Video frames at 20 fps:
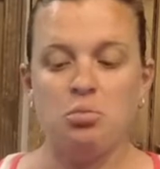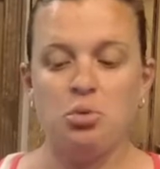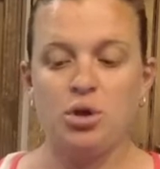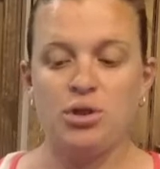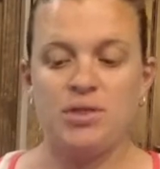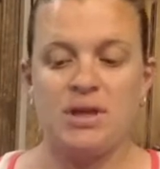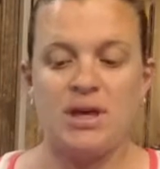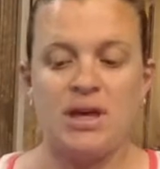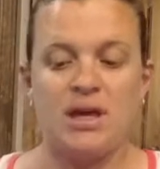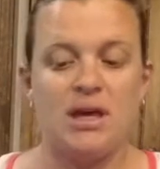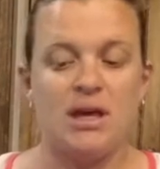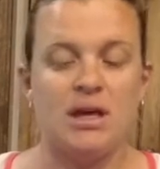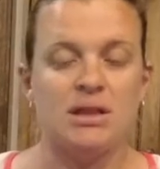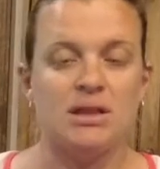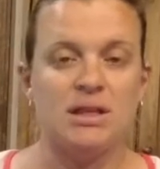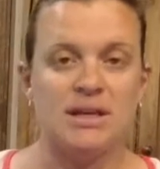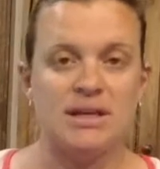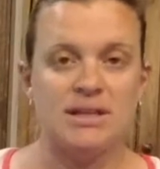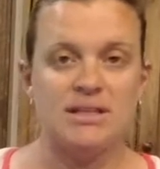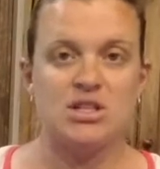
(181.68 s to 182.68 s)
put the
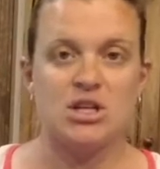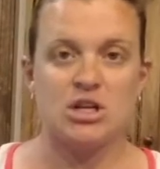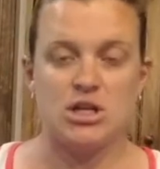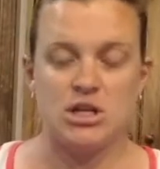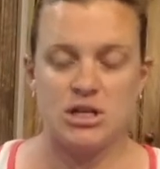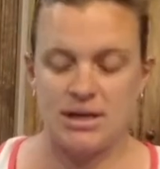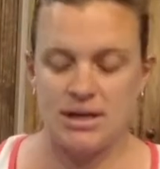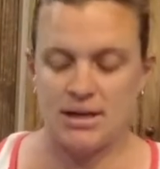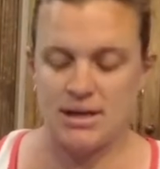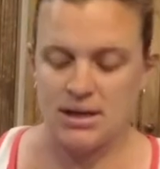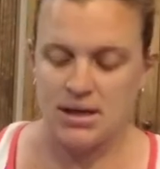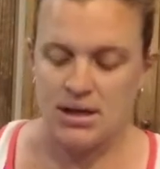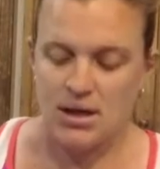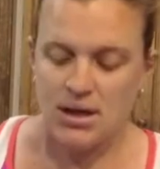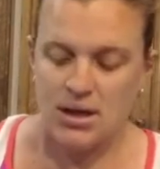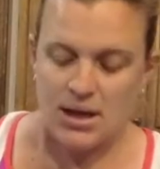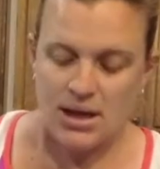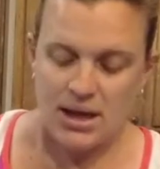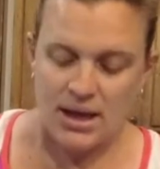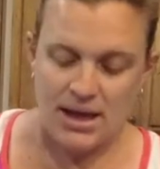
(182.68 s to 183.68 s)
lids on
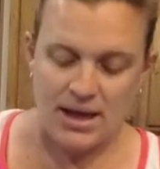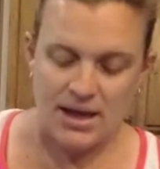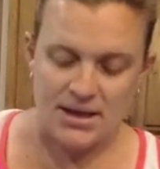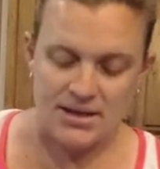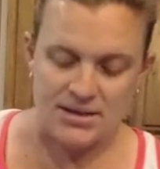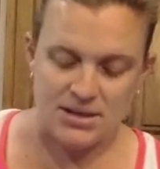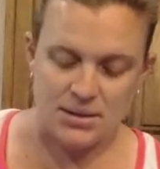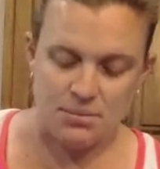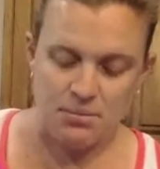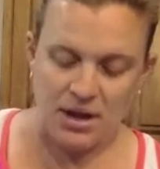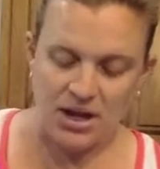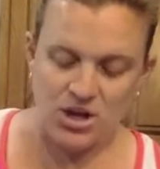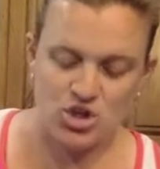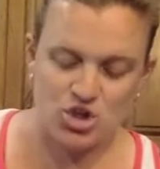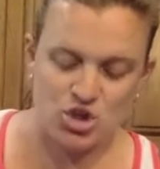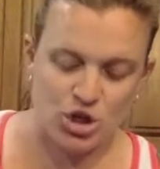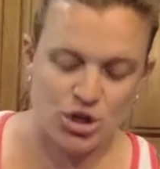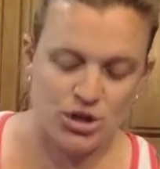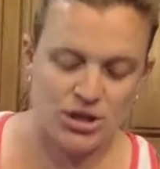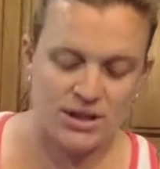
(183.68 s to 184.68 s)
is make
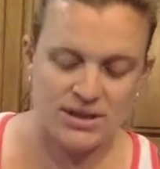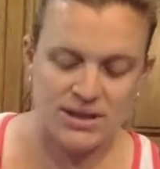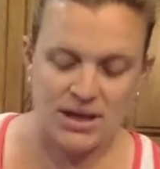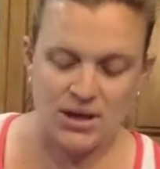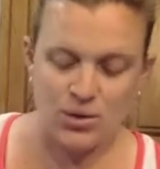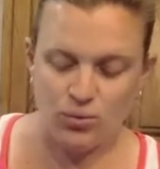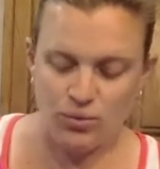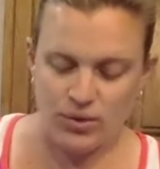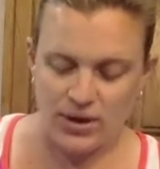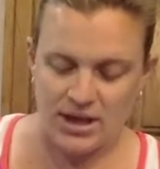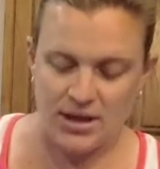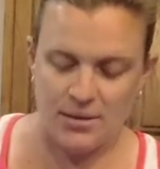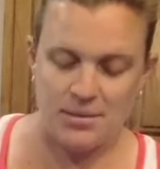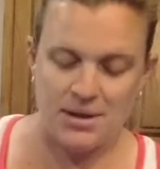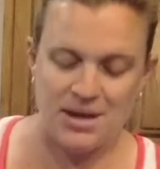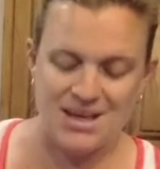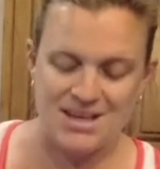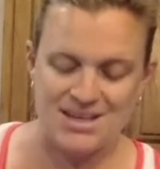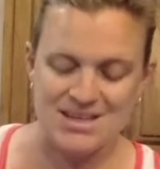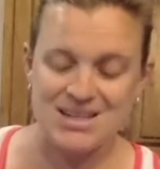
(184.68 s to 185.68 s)
sure that the rim
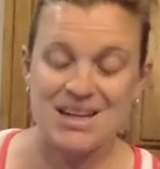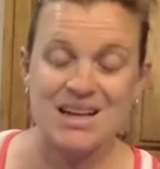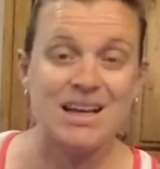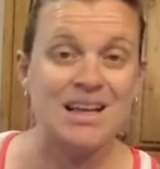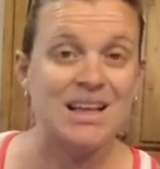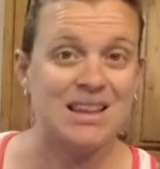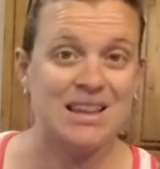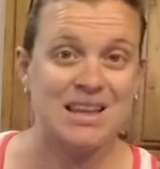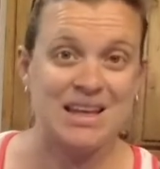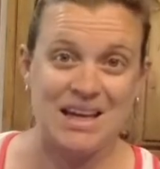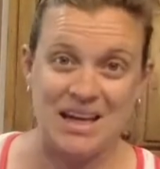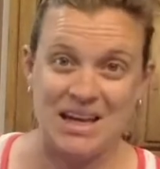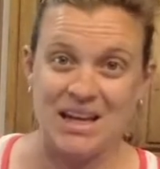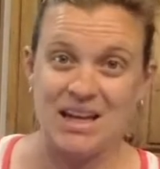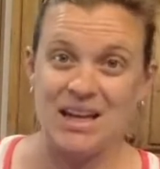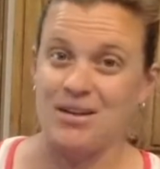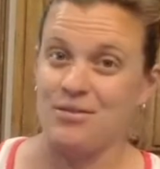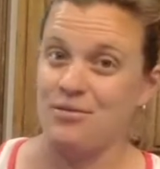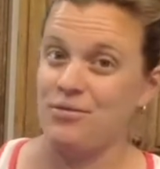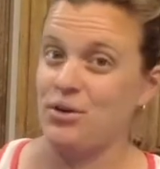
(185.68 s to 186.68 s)
is clean
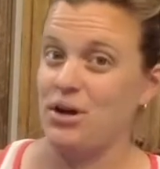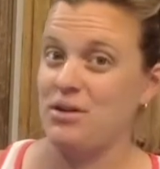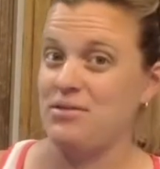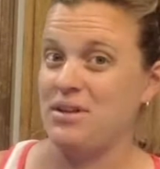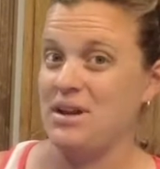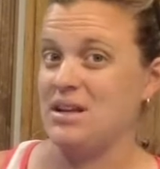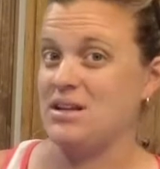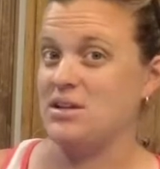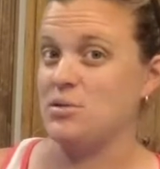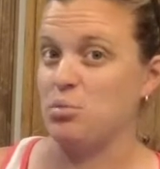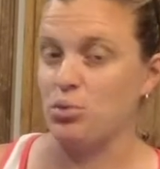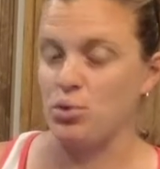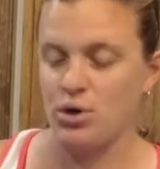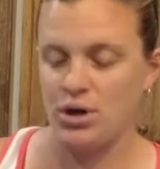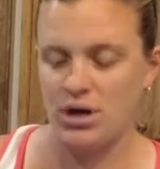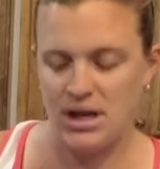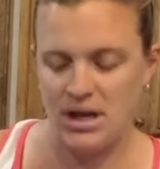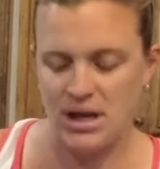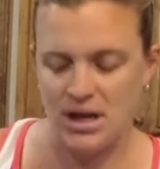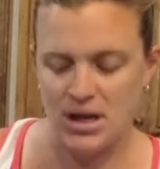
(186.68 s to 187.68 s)
and free of any
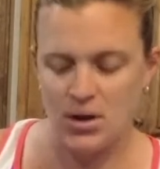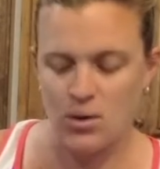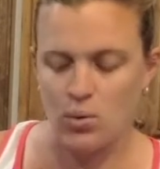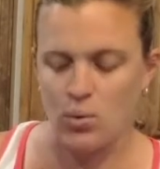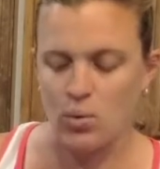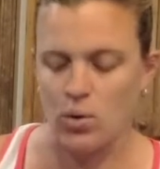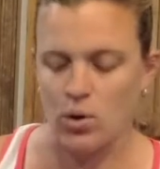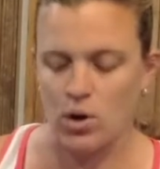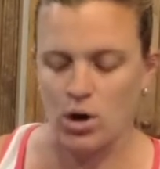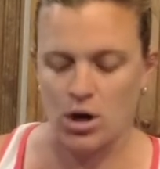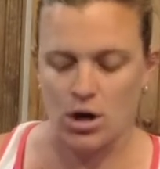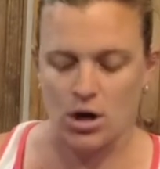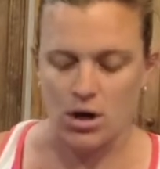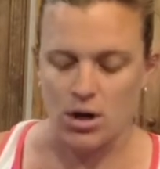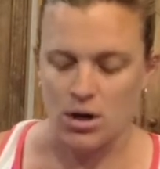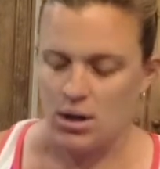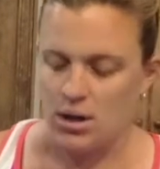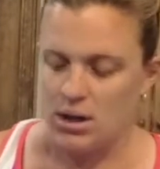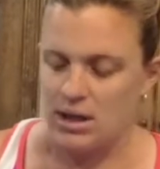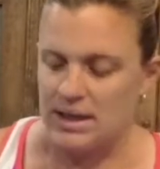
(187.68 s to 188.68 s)
debris or
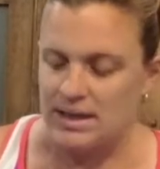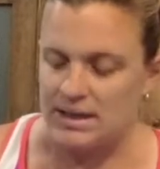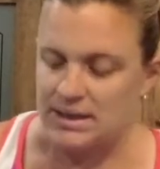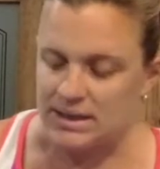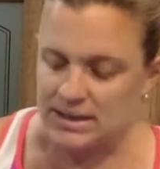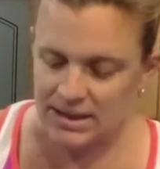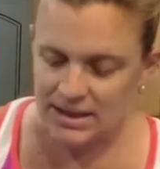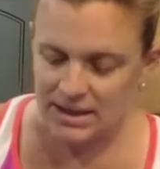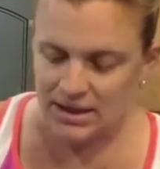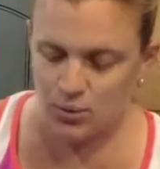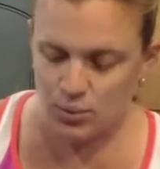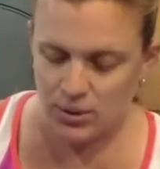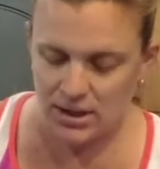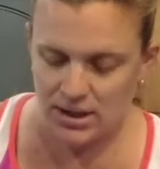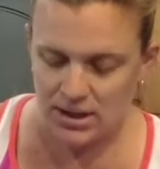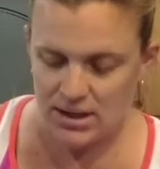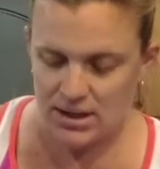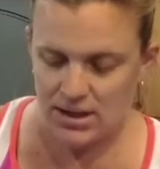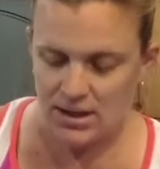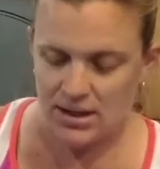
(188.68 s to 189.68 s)

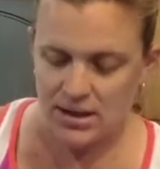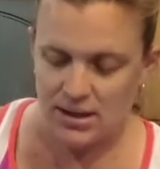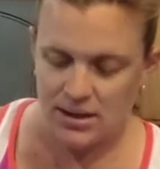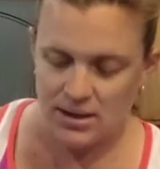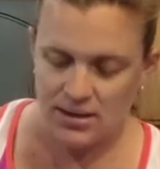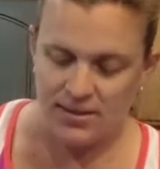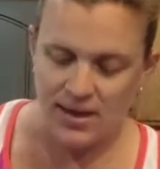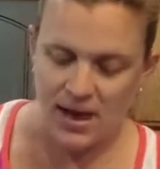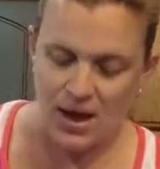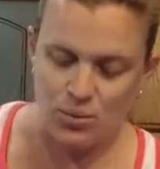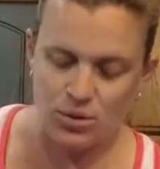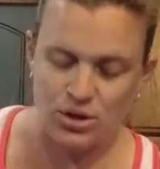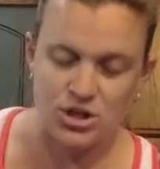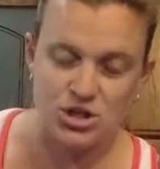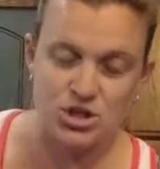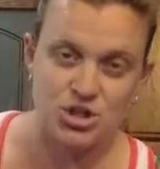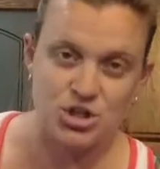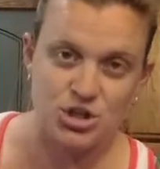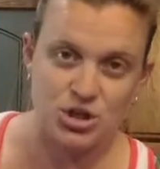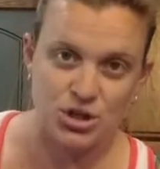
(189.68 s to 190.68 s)
liquid. That will
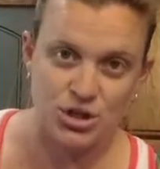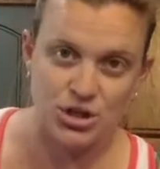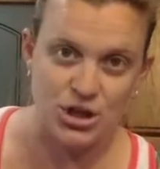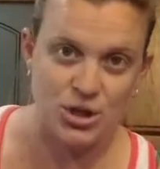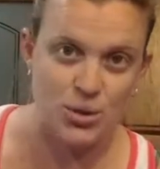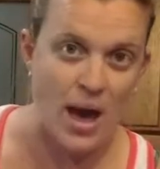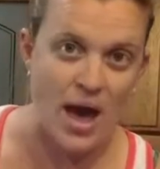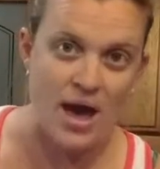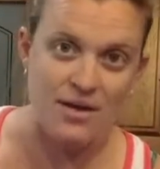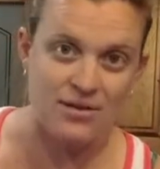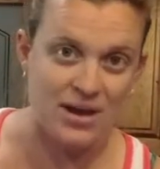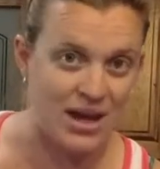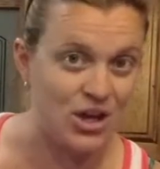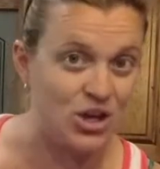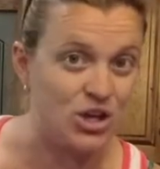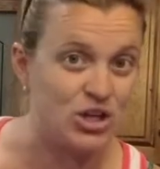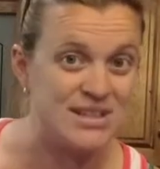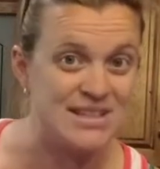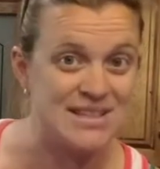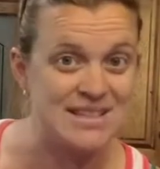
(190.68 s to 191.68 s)
ensure that you have a
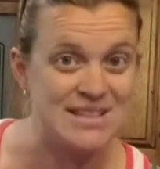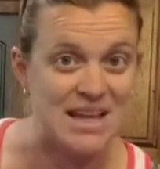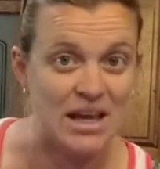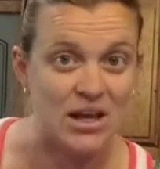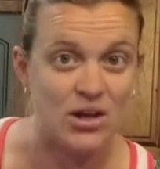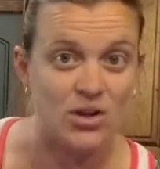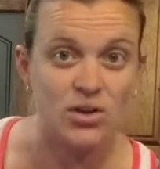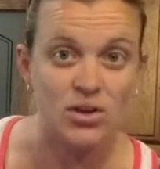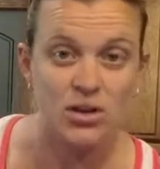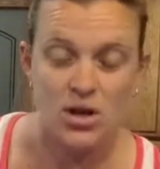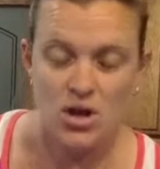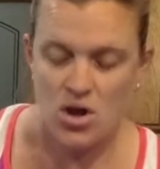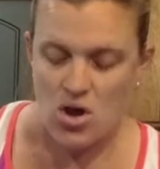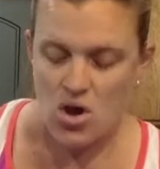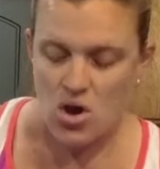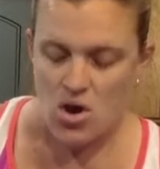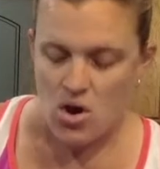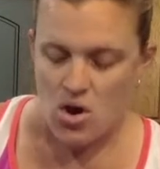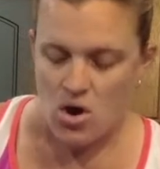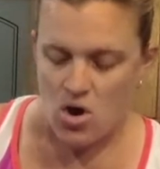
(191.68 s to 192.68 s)
good seal
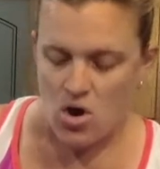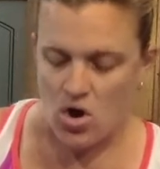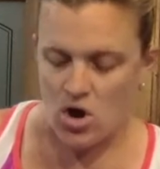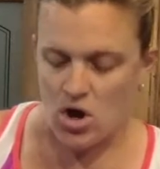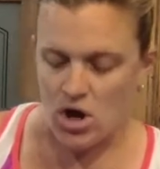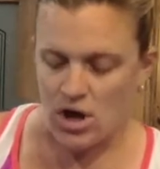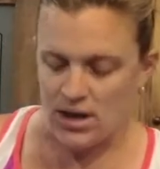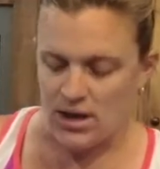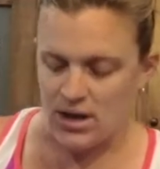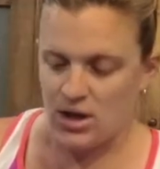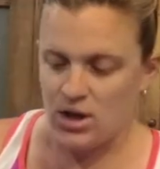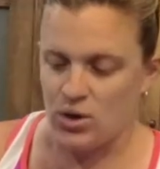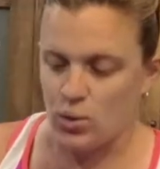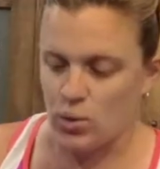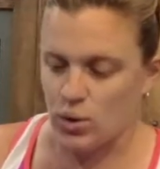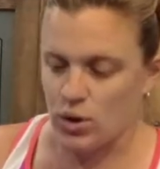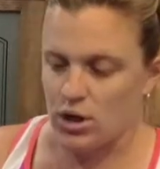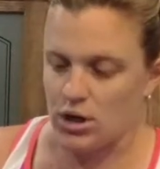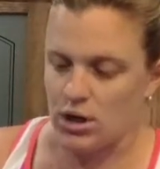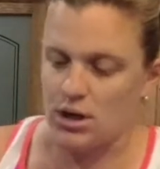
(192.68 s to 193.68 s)
on
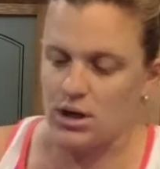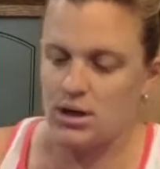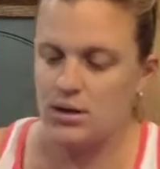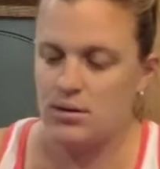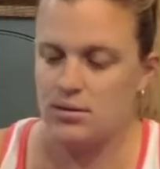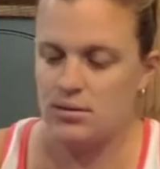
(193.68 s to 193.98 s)
your